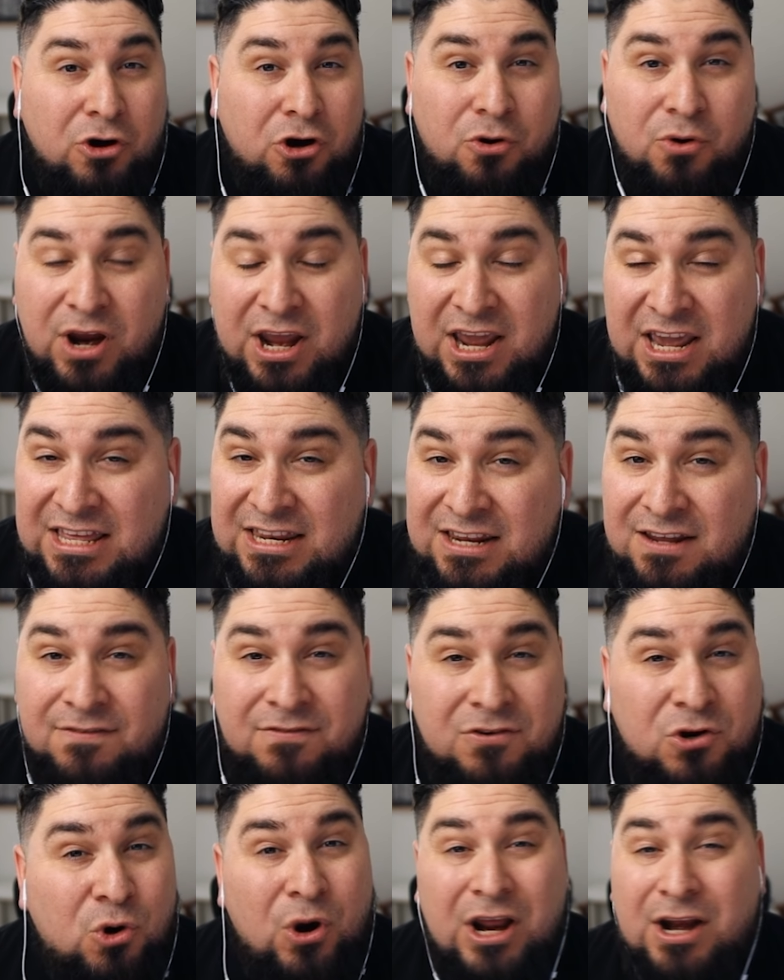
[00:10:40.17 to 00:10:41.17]
creative,
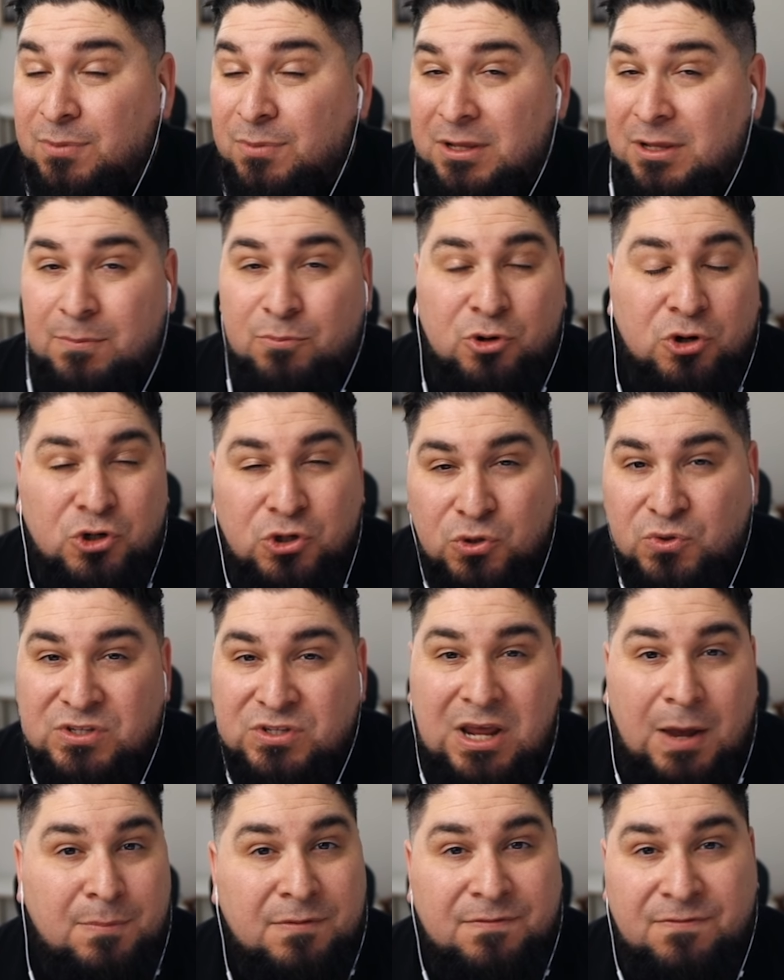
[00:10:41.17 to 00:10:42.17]
incredibly produced
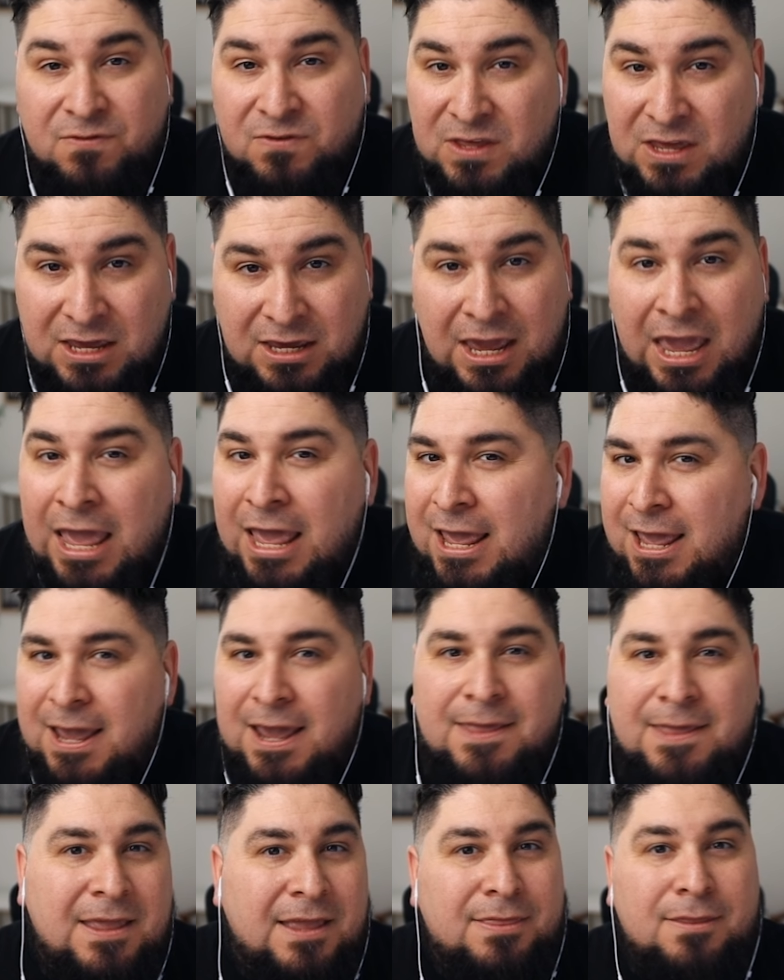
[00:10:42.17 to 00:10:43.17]
type of thing,
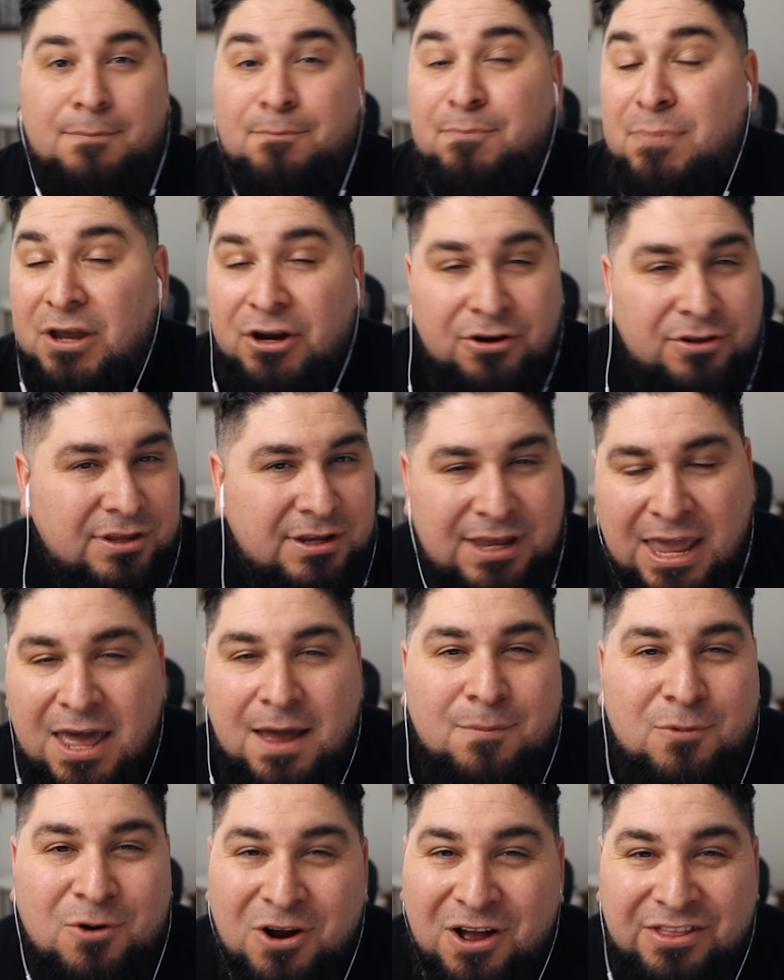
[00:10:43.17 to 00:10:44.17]
and that the bigger the
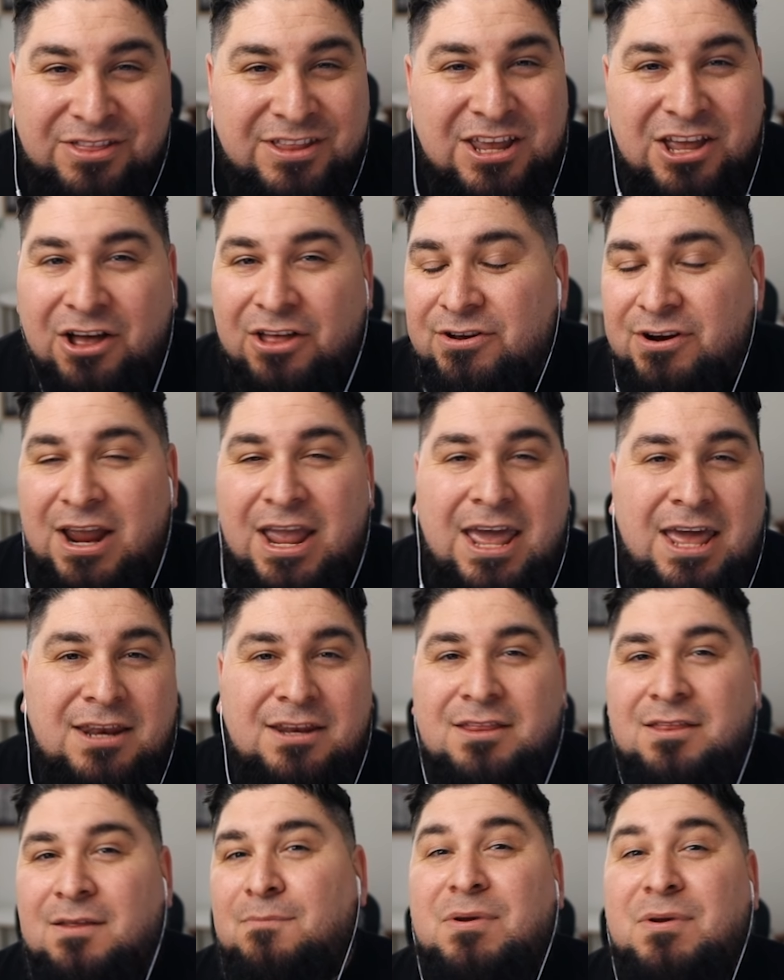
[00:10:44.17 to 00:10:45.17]
camera on the other end
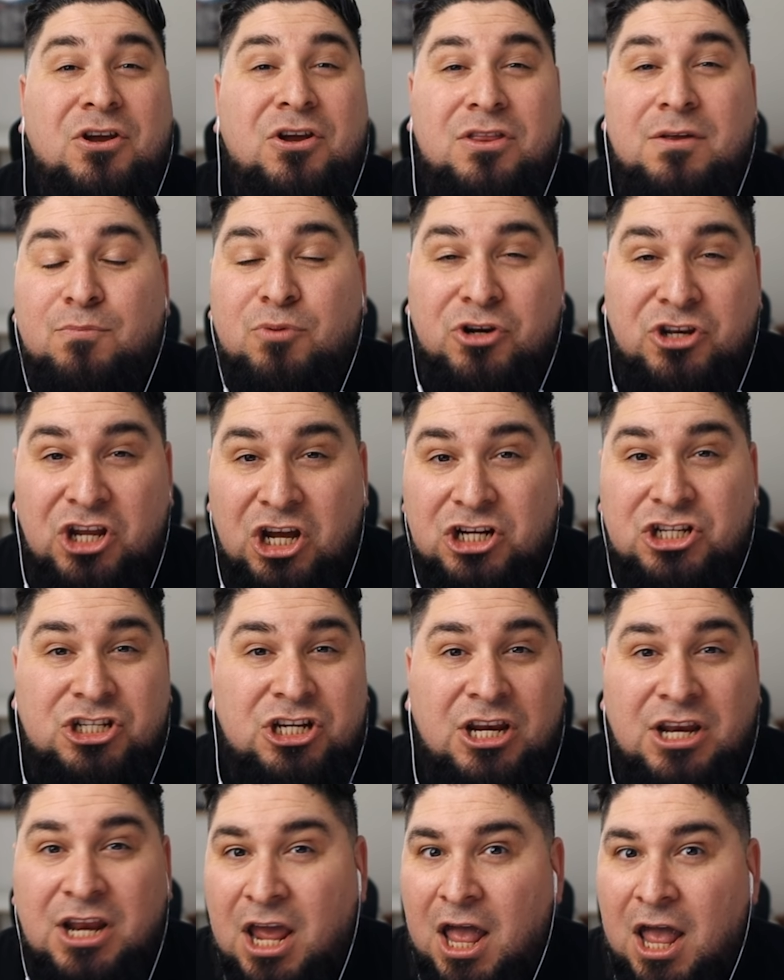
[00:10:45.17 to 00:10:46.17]
and the bigger the
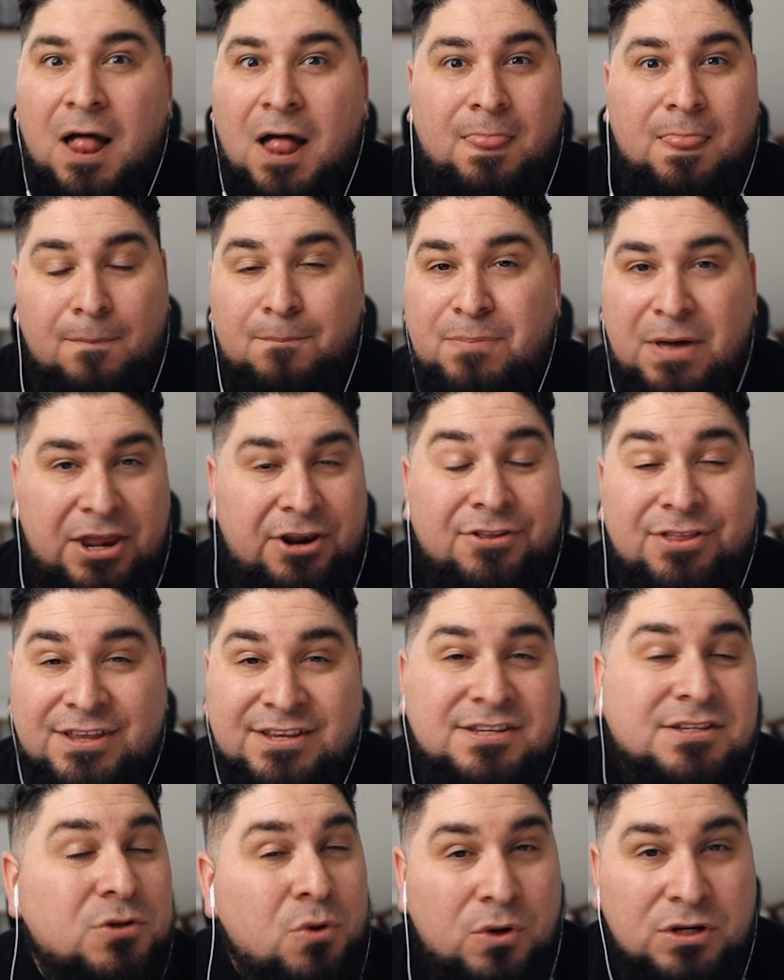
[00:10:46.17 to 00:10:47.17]
production, the better
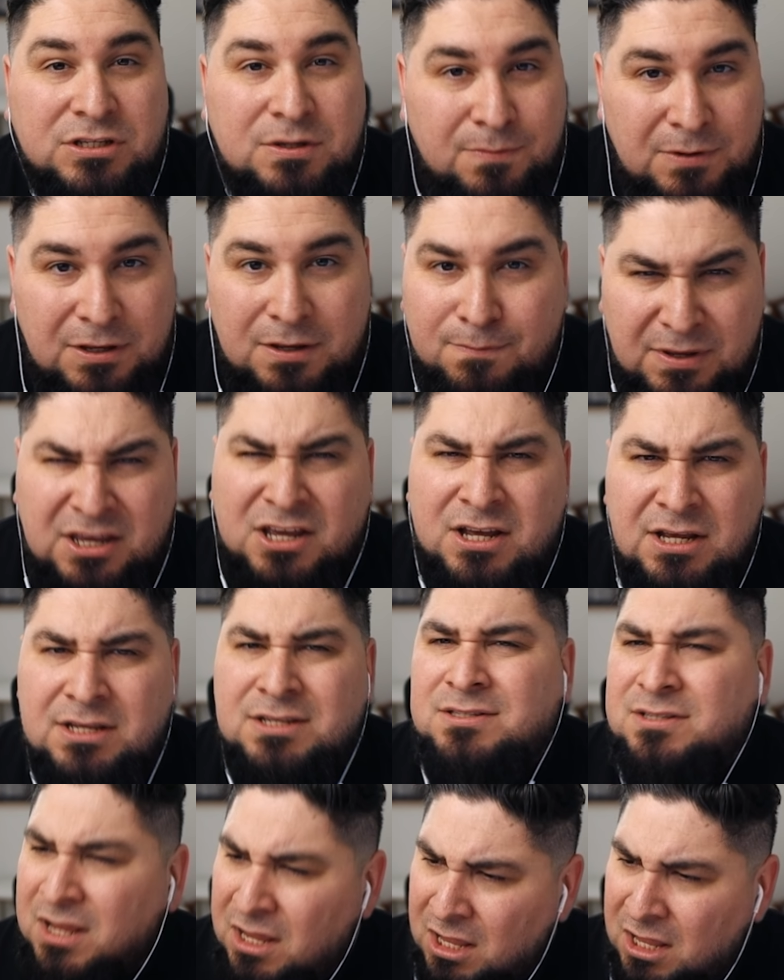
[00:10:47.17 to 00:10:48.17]
this is going to be
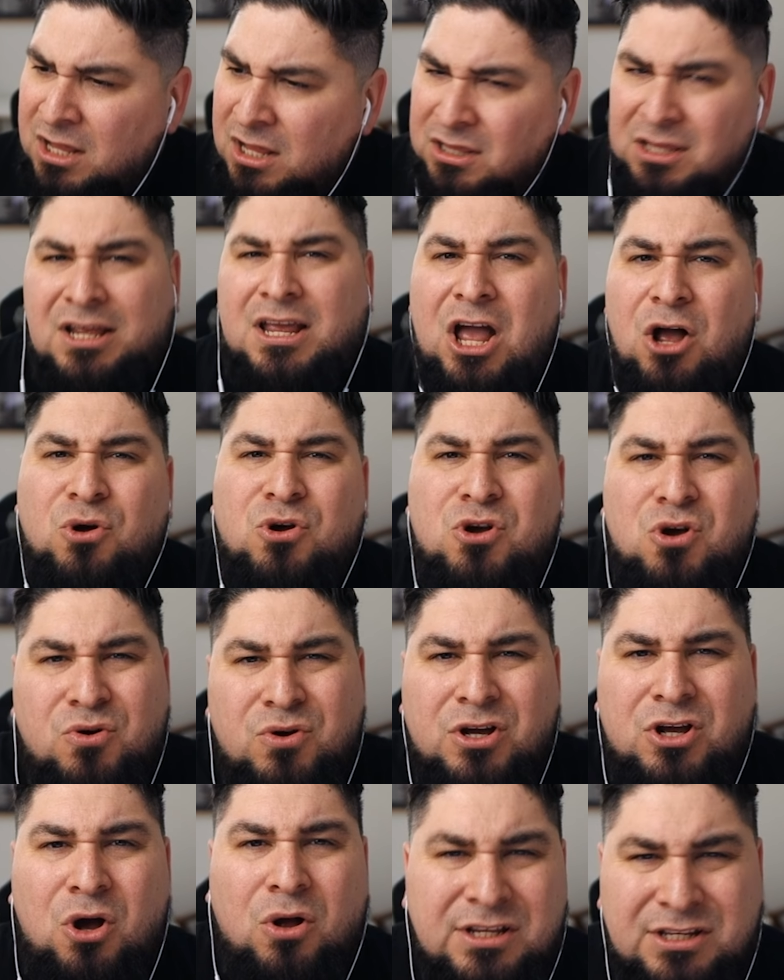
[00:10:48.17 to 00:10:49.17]
because look how
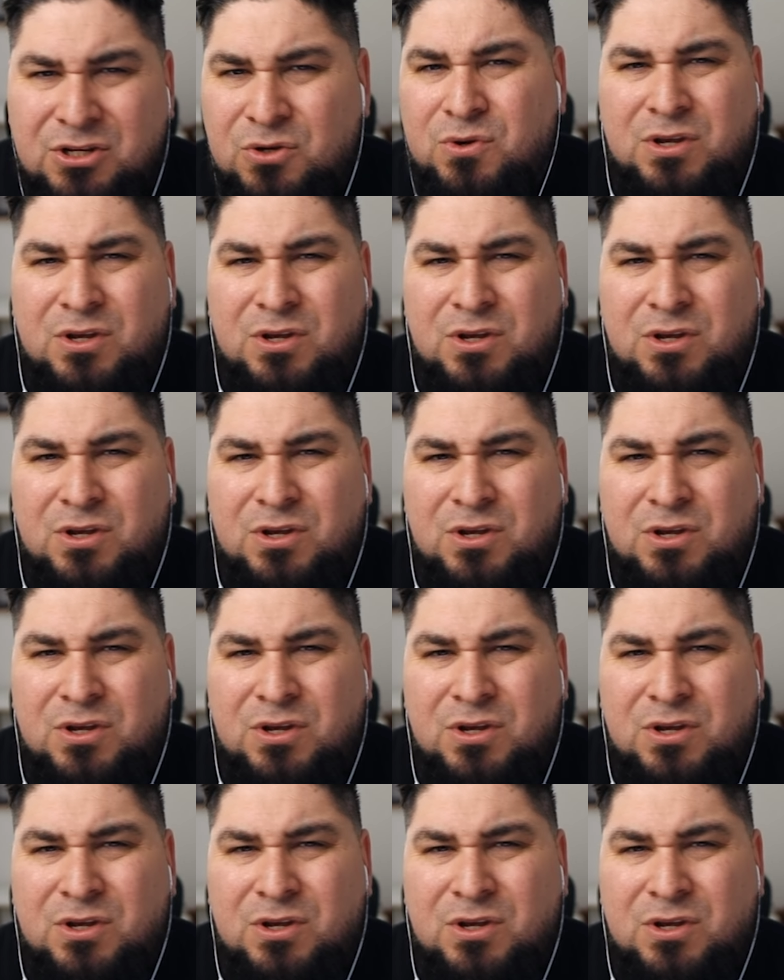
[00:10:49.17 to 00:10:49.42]
Coca-Cola